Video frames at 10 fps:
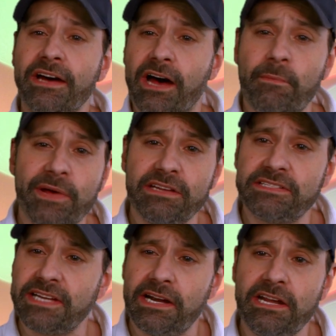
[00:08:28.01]

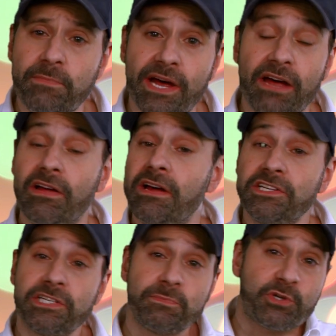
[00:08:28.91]
Comment, send an email,
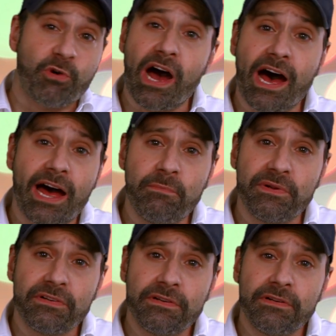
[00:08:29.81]

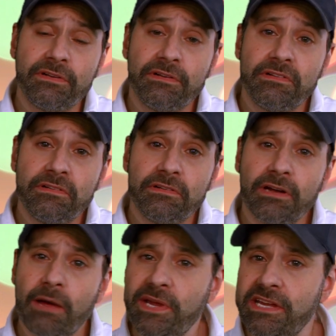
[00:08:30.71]
subscribe.
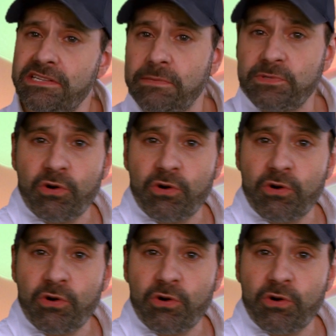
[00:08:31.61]
I know